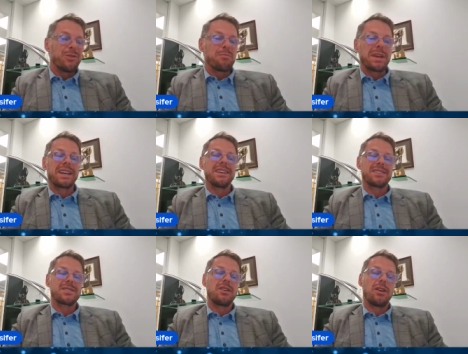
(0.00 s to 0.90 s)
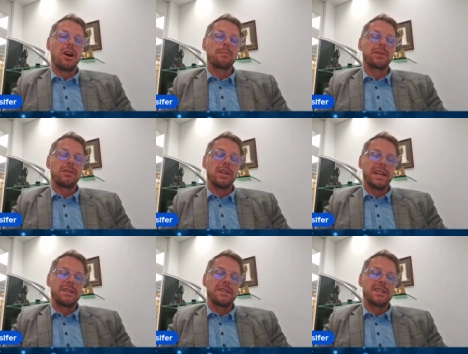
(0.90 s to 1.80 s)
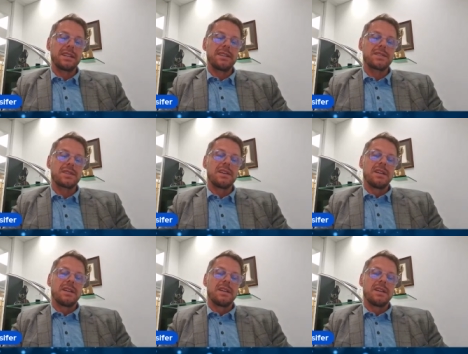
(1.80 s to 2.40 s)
biggest optical entities,